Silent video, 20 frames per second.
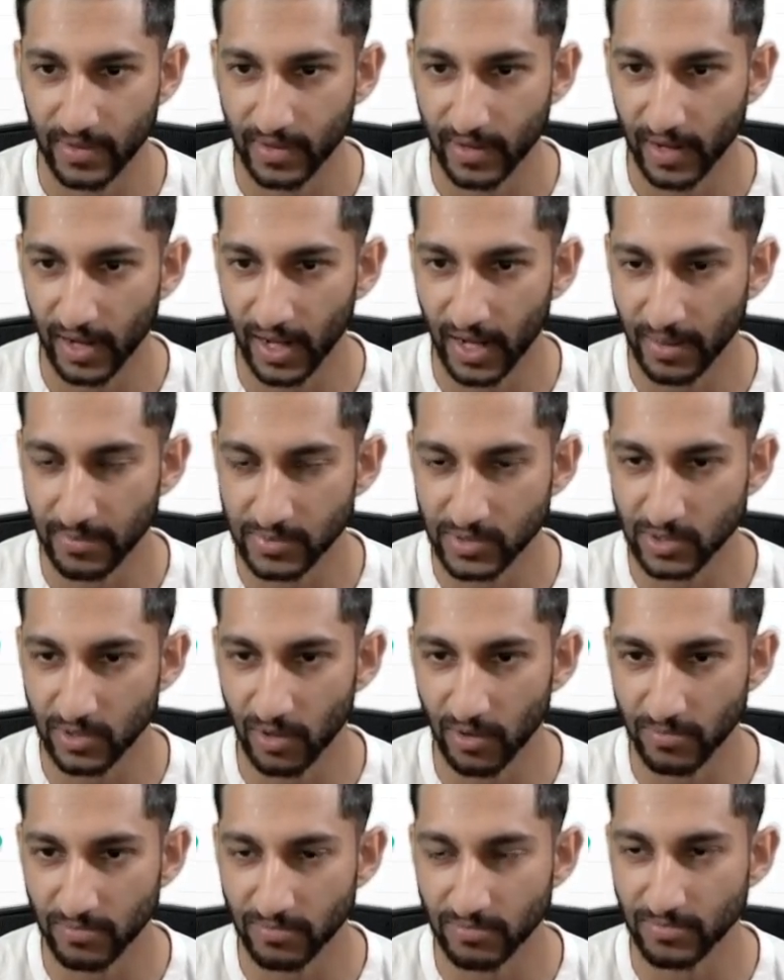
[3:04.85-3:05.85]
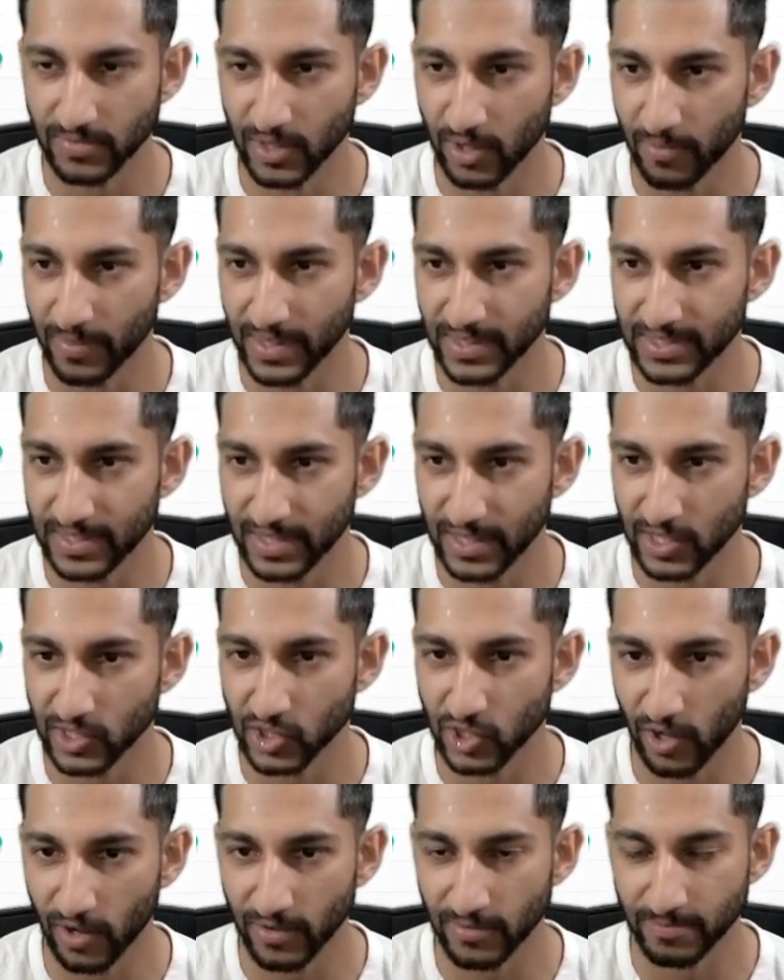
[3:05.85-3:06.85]
So, basically the
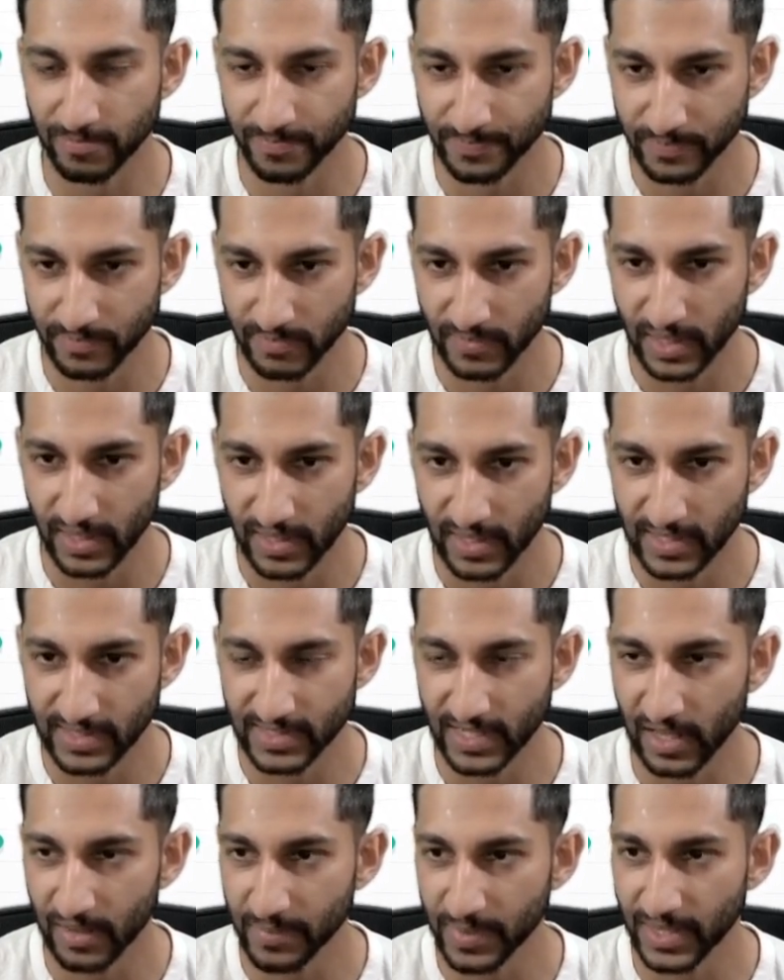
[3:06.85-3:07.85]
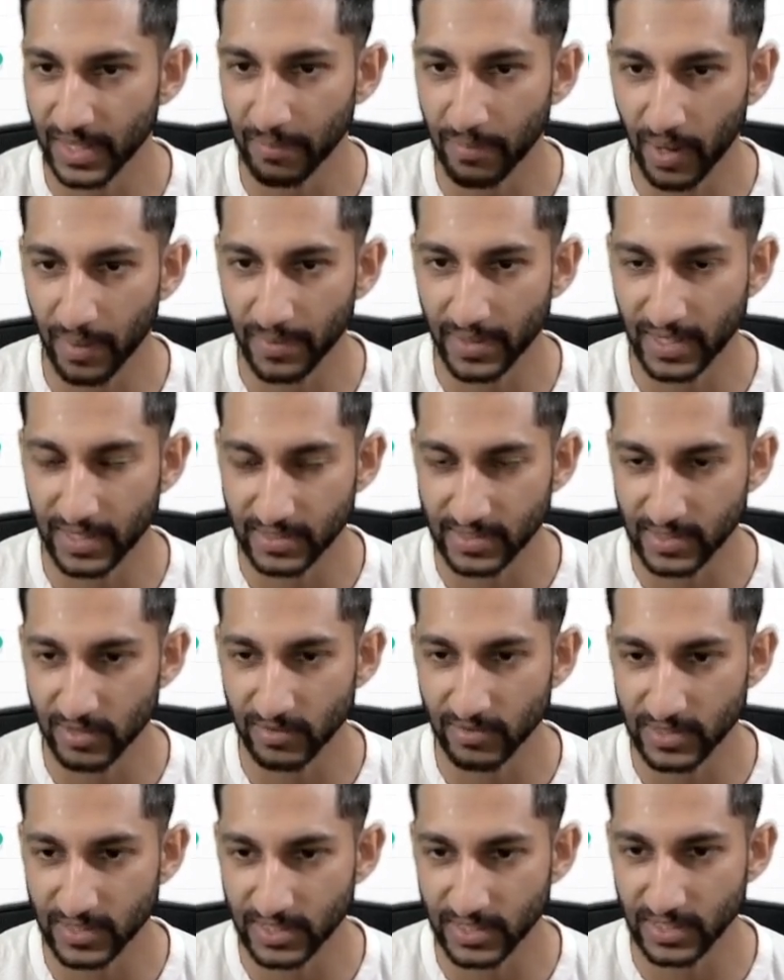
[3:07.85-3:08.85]
chart is telling me that Baba can
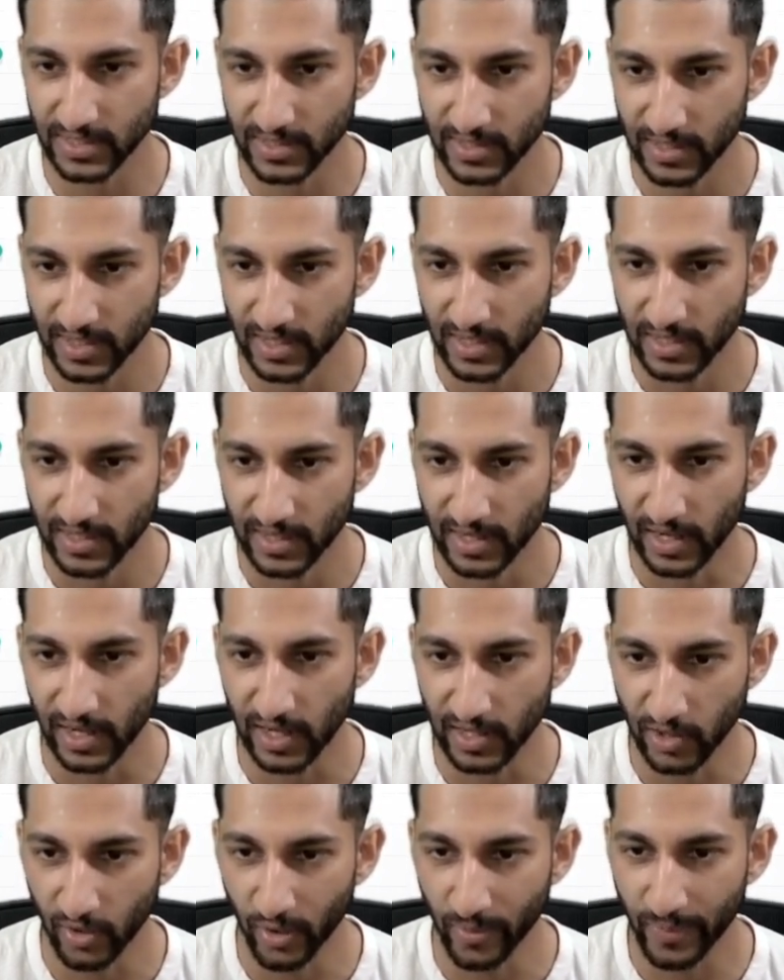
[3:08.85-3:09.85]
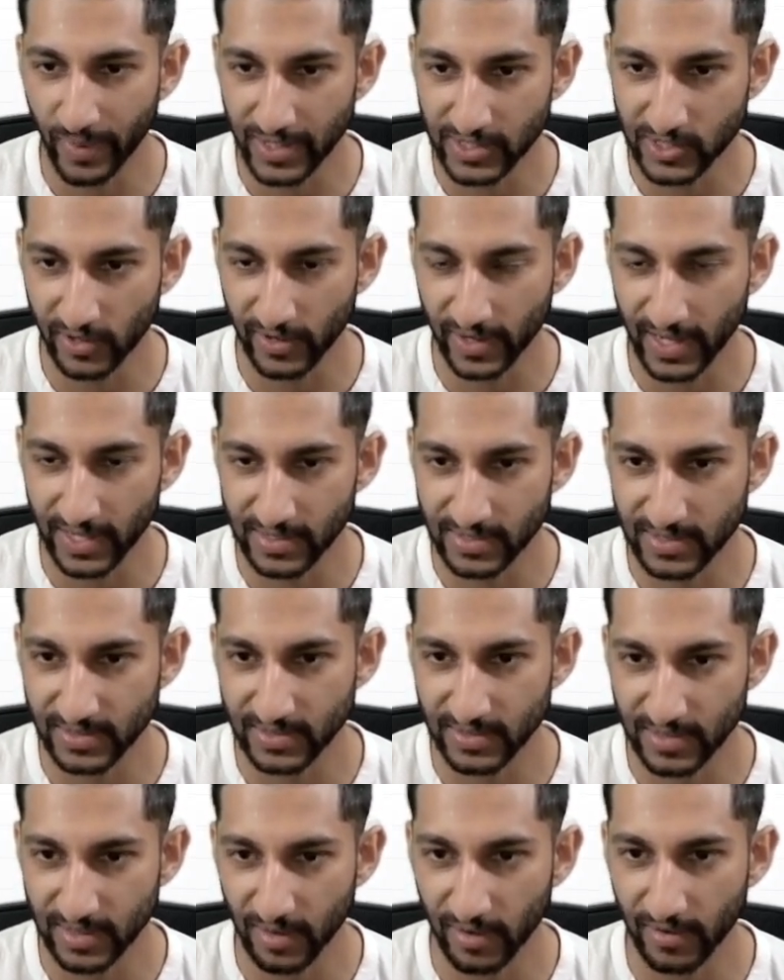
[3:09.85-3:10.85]
still see lower price targets.
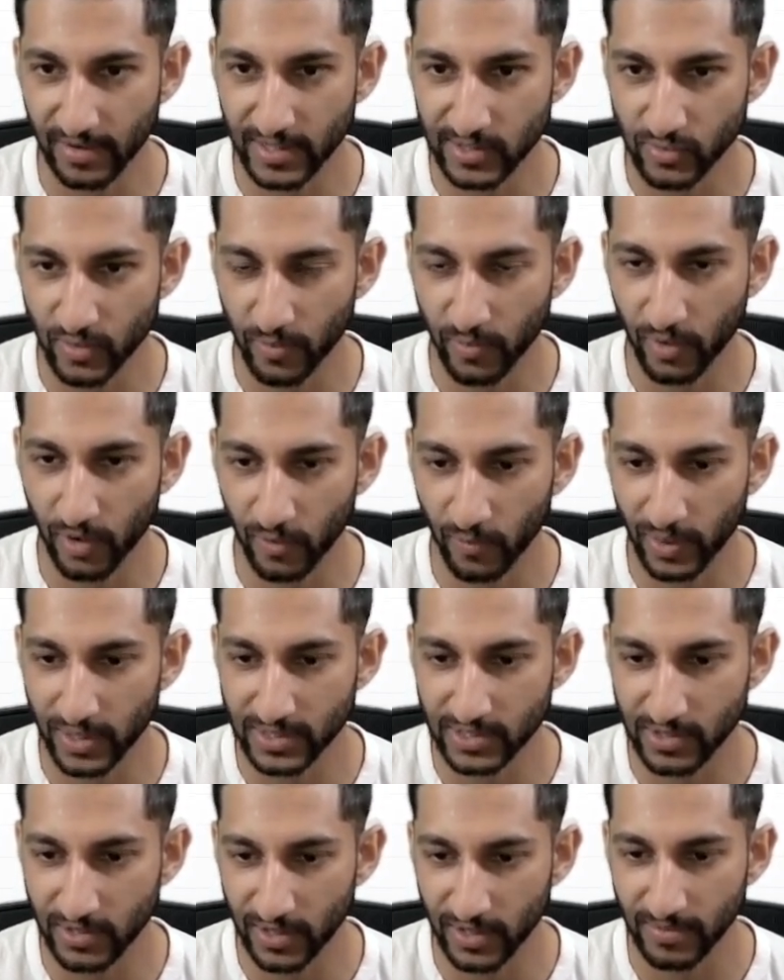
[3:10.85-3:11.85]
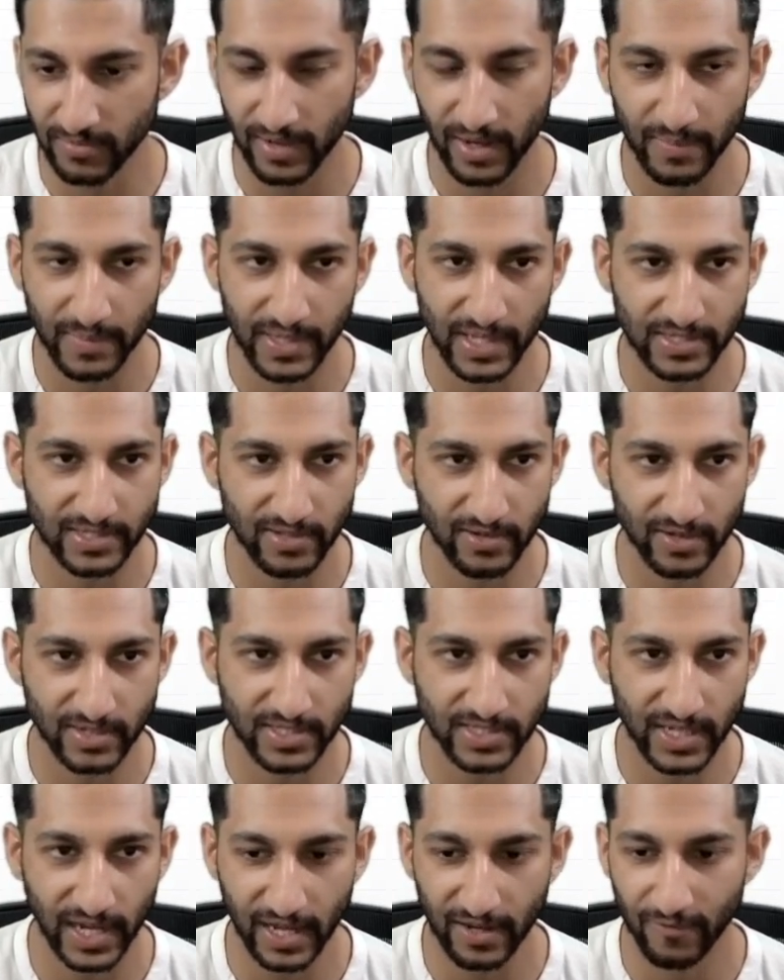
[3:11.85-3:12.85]
The earnings report was good. I mean, that's a good
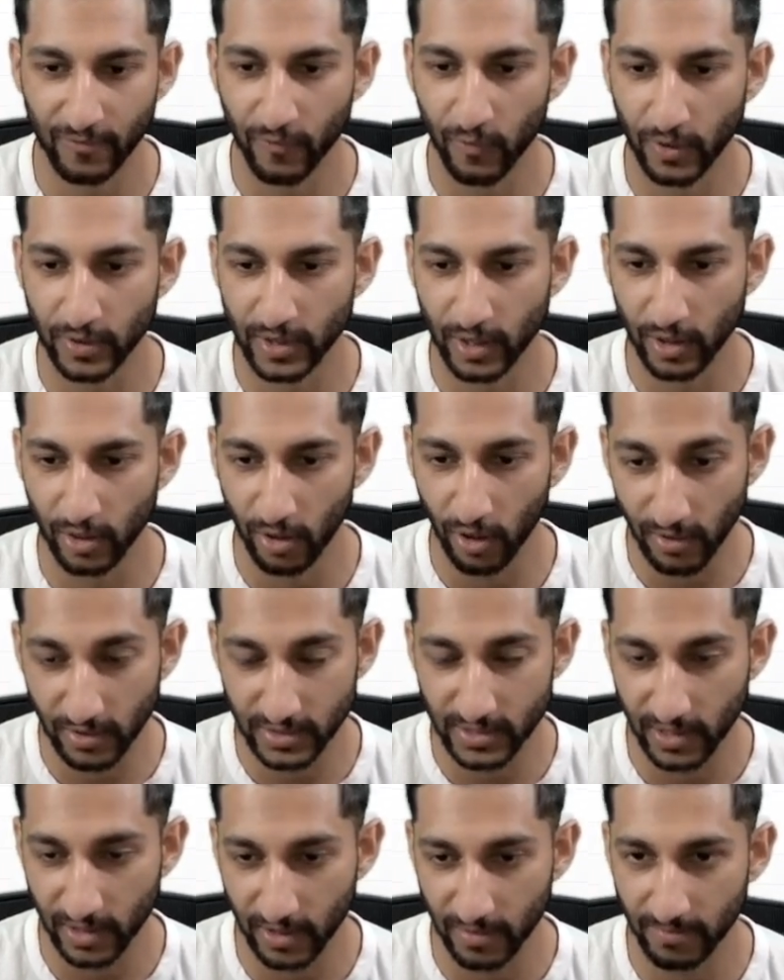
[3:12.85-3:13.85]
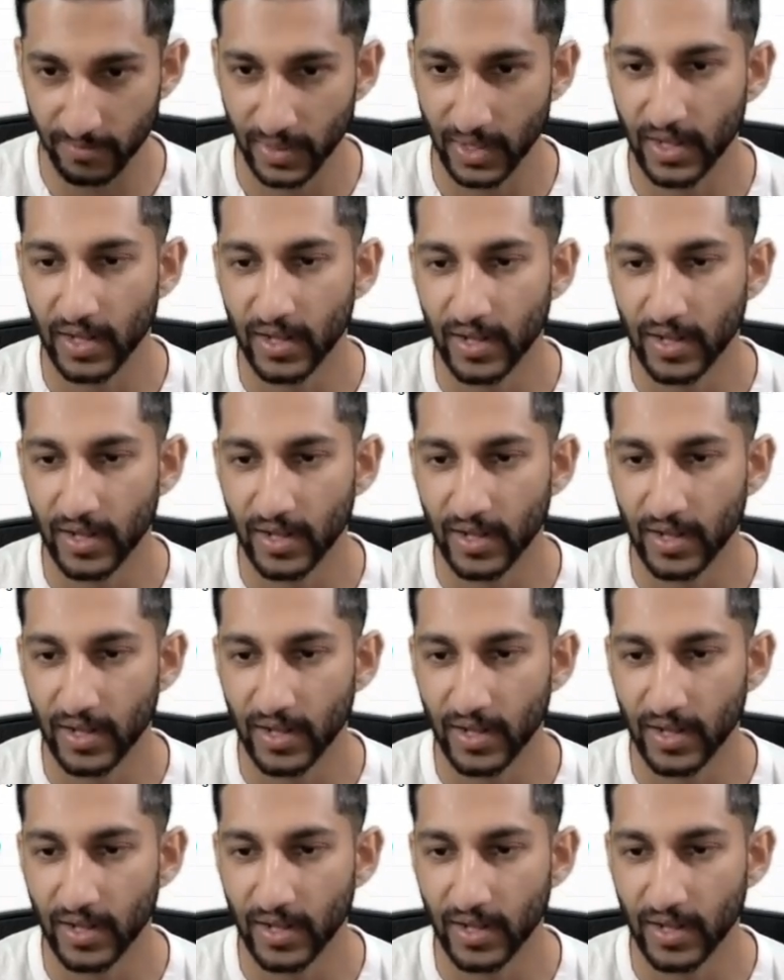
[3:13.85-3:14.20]
sign for the long term.